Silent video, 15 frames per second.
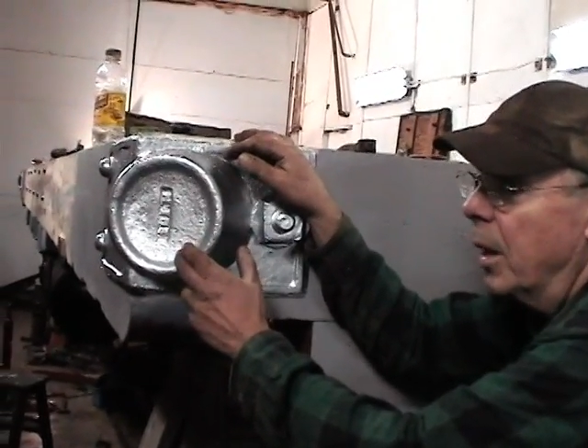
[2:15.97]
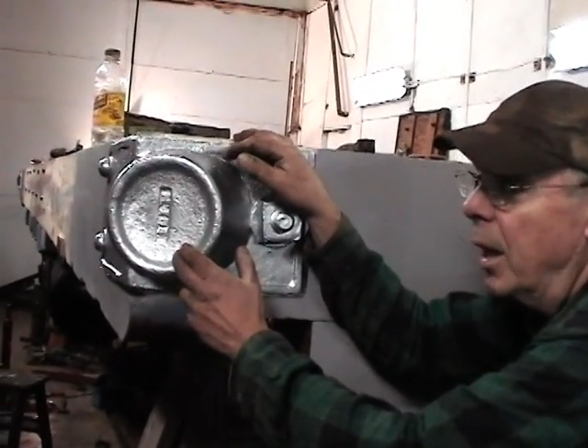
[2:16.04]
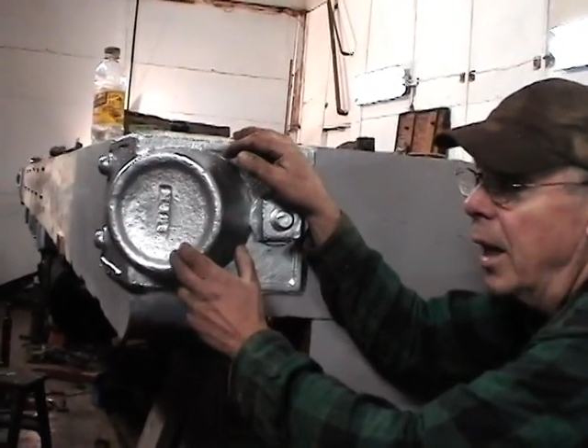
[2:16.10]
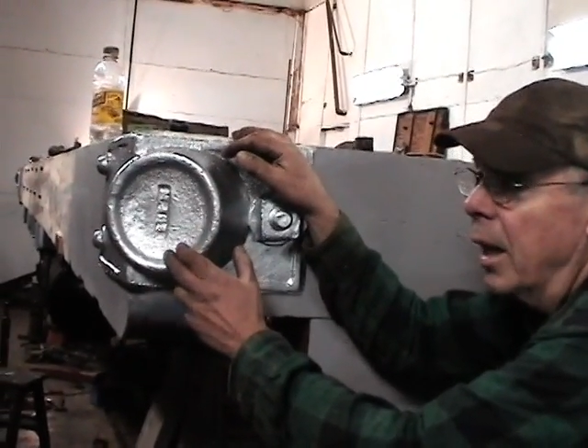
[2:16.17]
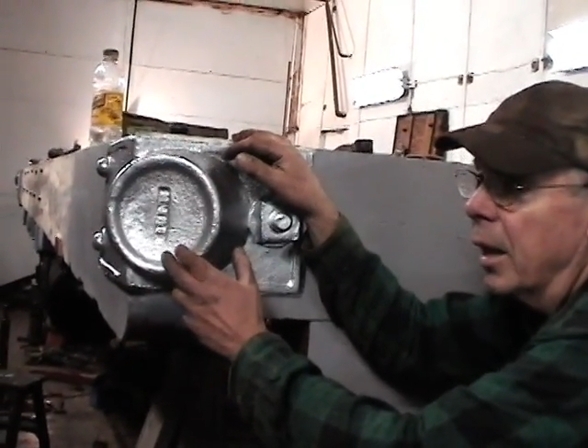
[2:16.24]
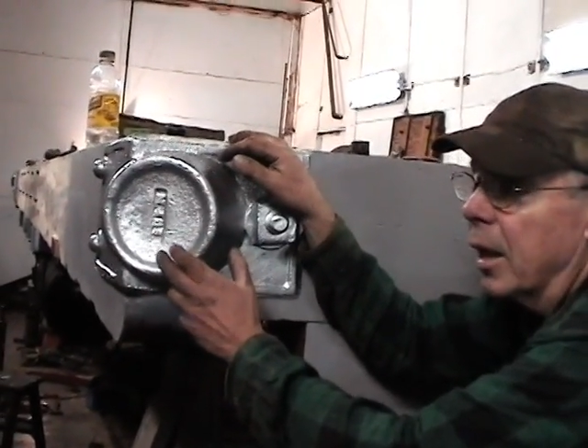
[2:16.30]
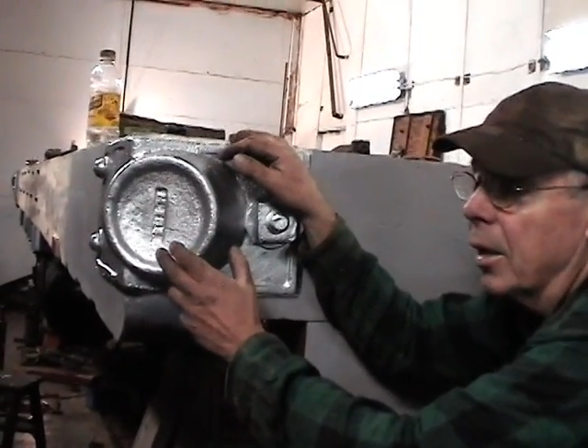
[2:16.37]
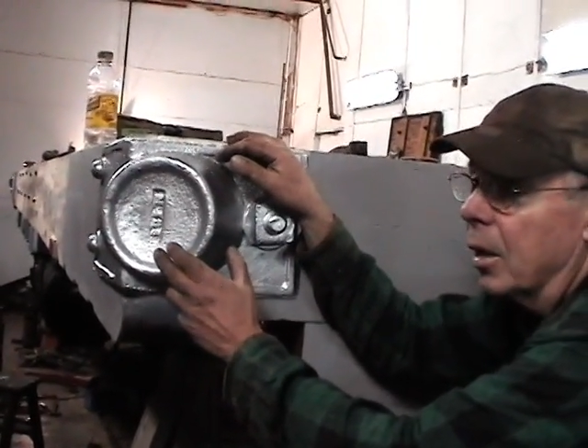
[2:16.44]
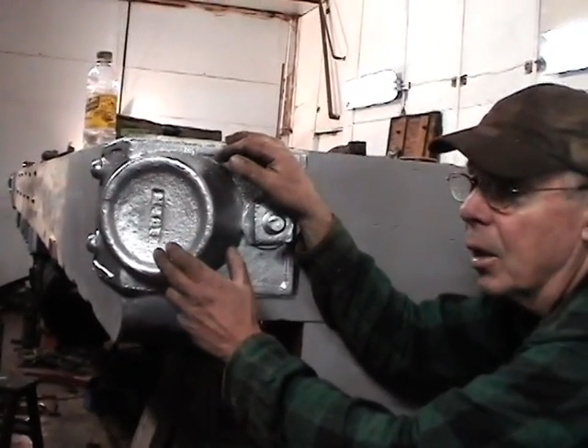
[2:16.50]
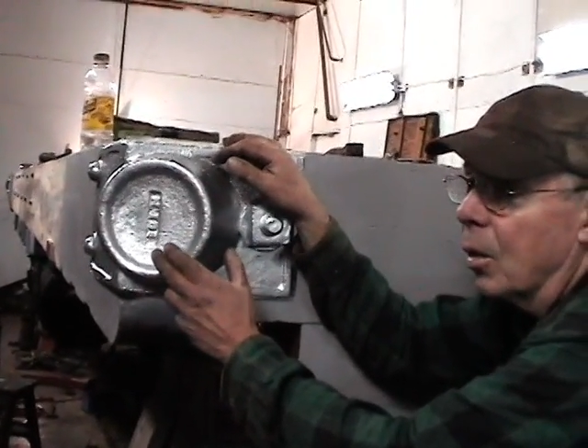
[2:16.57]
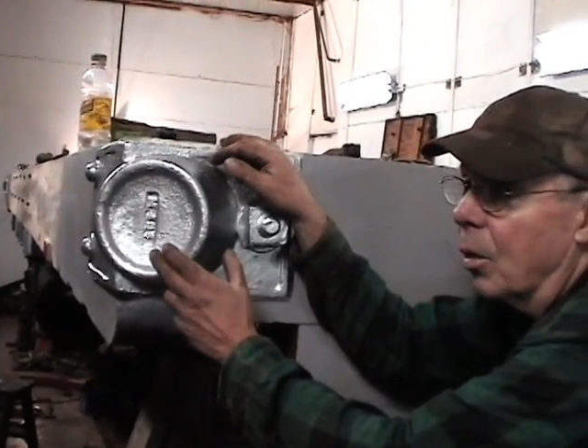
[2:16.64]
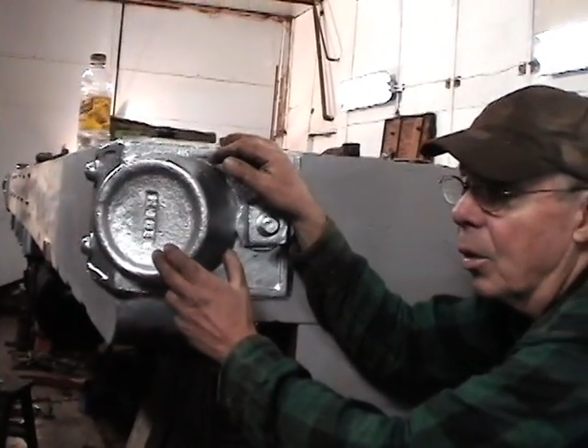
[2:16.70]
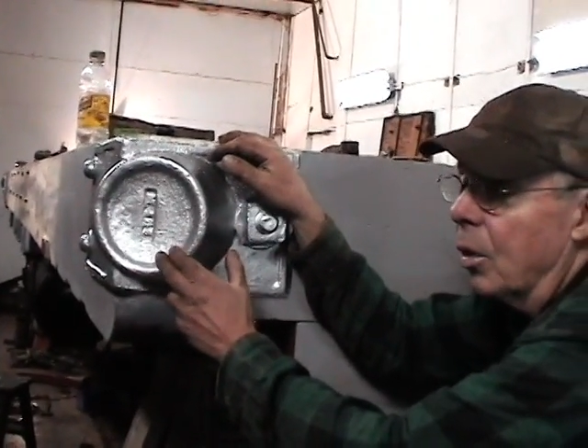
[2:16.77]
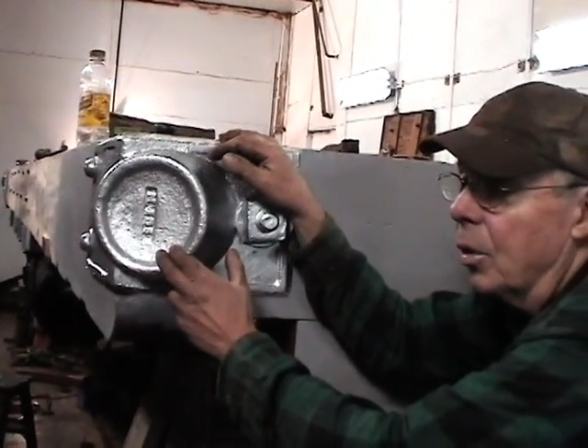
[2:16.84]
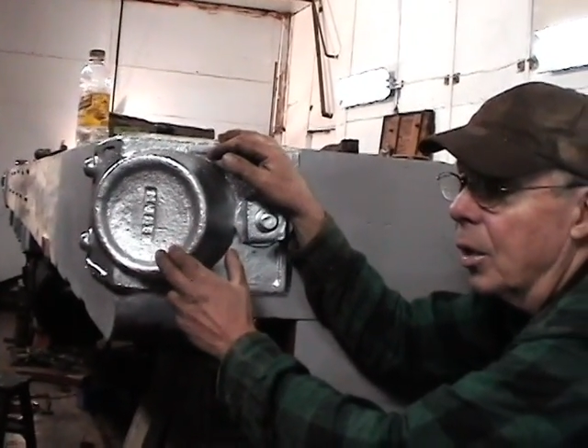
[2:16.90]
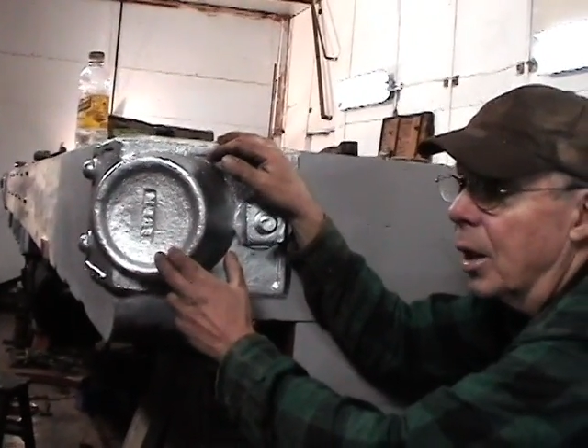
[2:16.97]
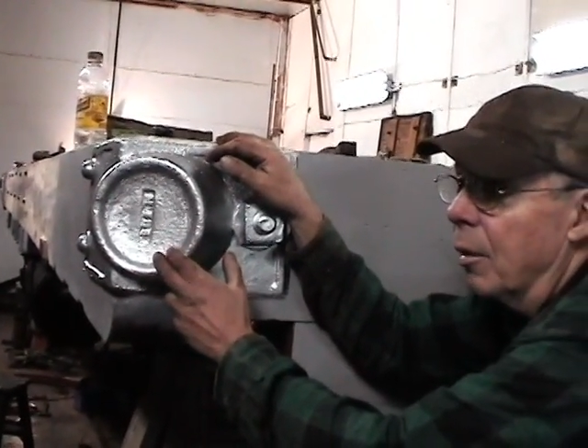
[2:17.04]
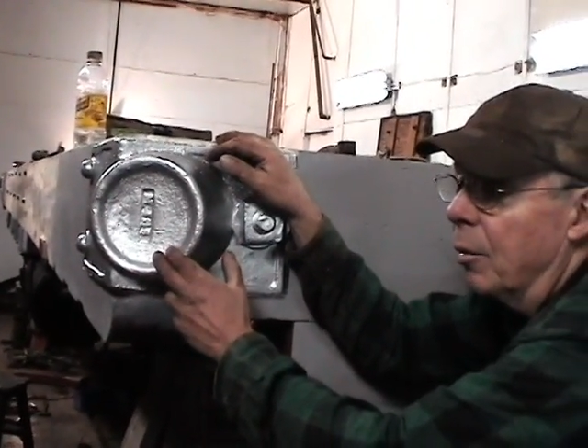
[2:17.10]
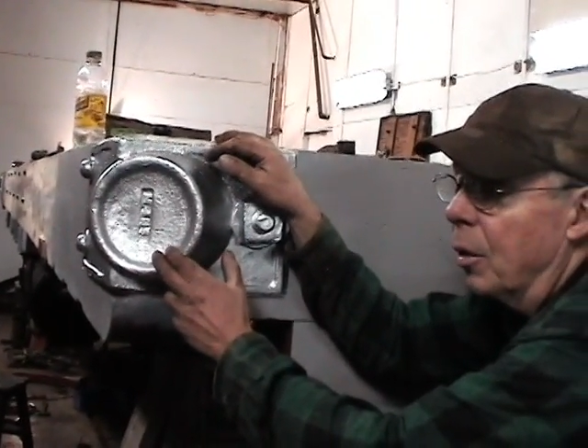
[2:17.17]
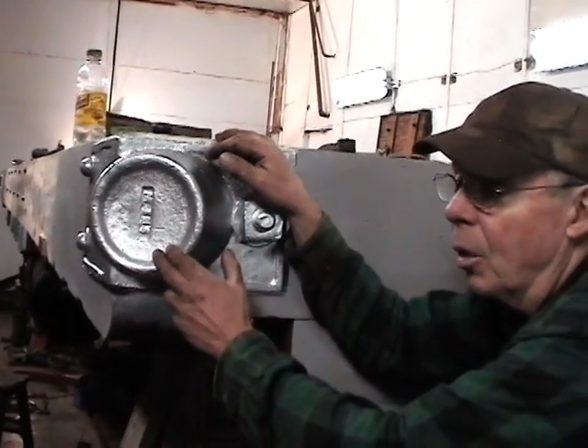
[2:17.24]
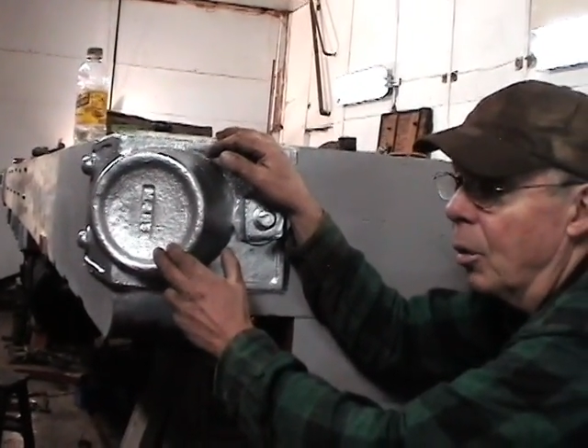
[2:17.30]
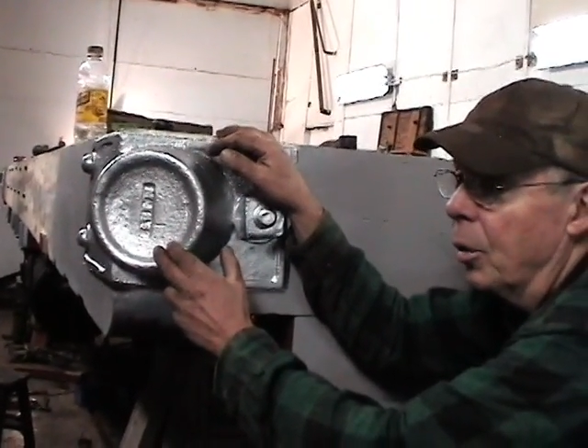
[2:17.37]
and on the corner of
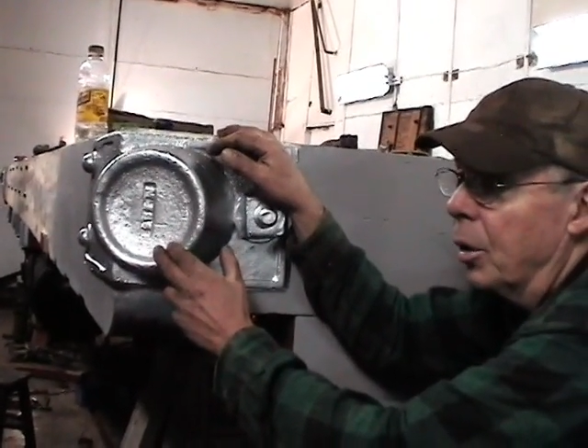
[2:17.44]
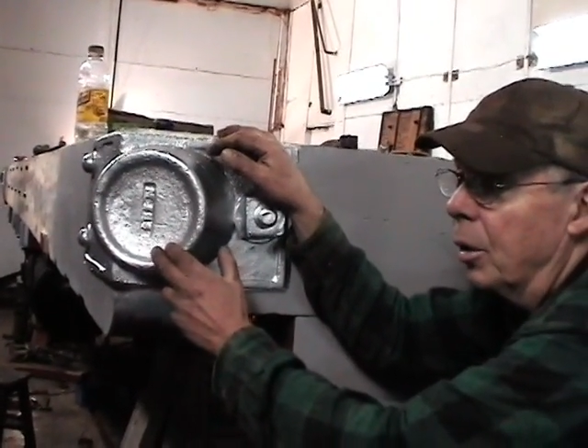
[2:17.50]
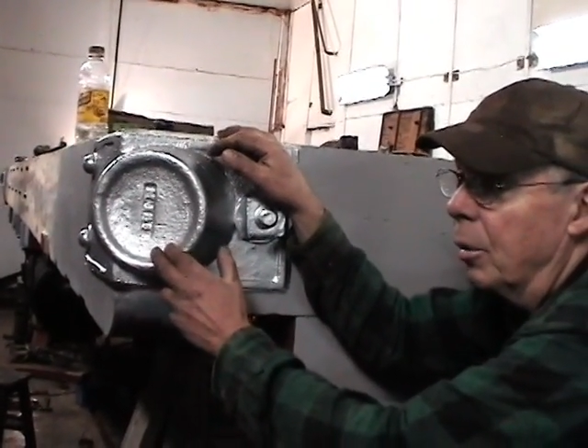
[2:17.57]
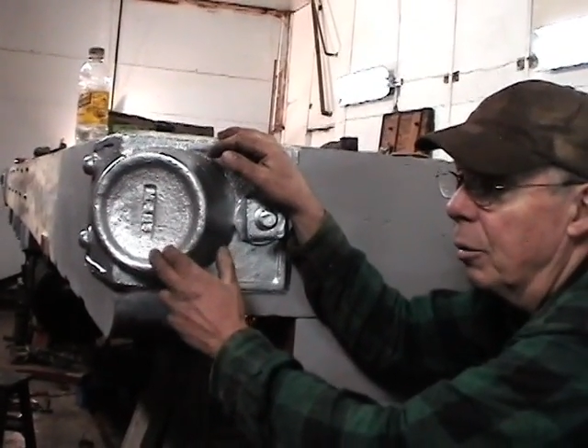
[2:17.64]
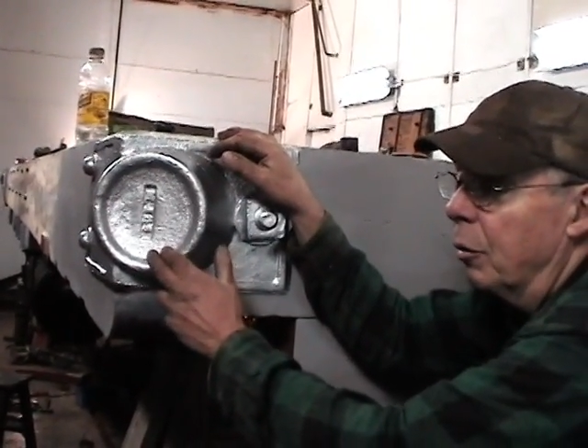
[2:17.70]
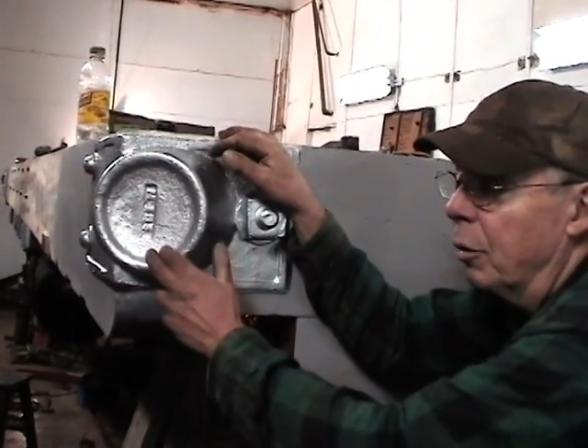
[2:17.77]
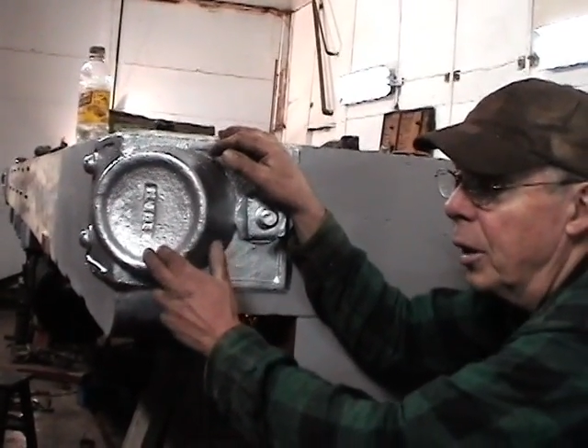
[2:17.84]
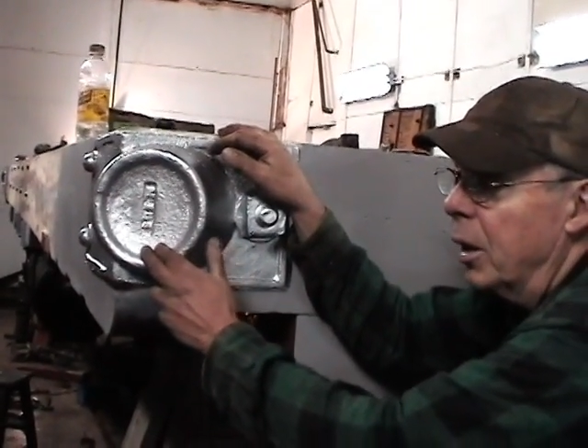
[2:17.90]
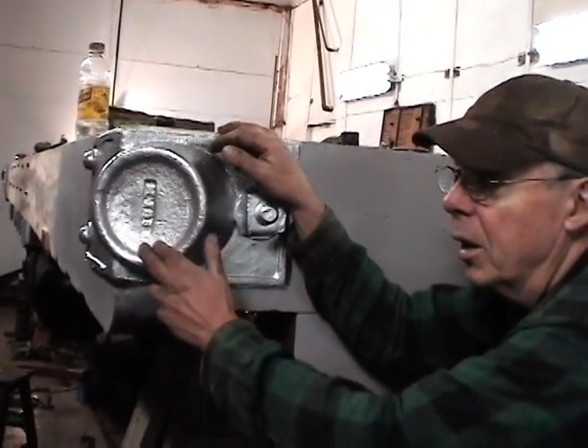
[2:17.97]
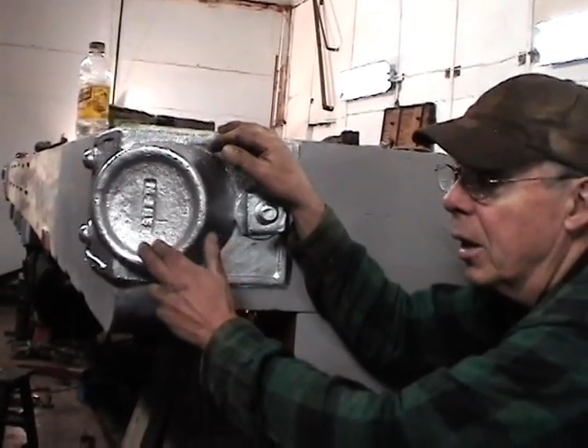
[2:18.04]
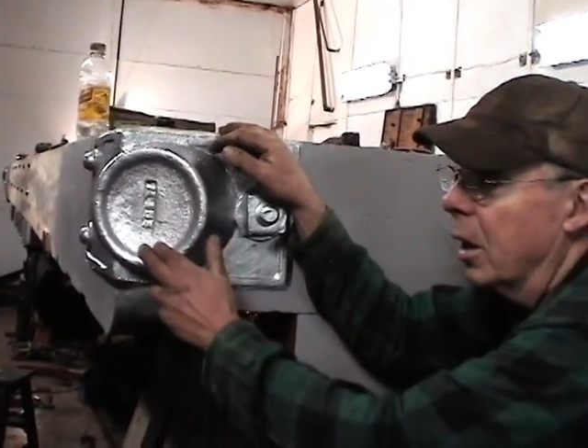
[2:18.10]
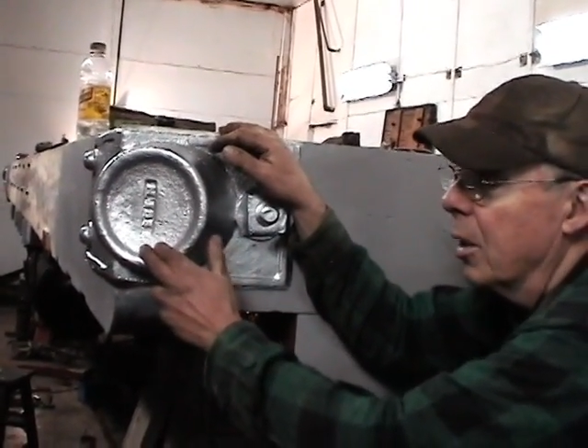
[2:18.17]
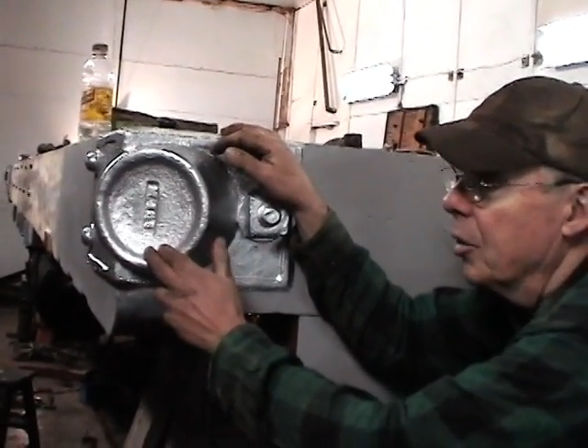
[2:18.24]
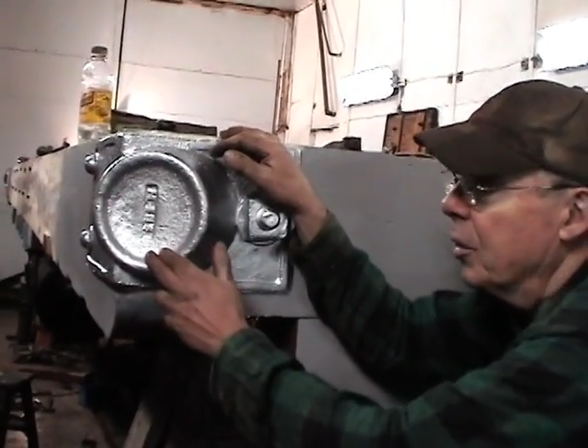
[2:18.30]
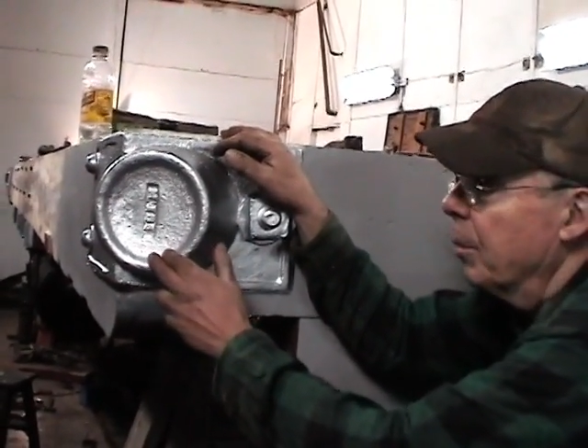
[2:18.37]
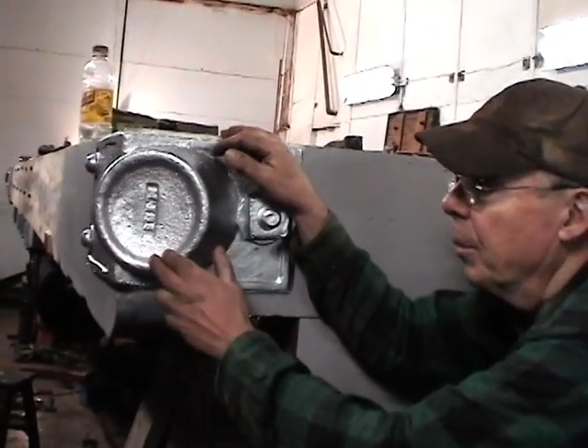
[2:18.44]
older freight cars.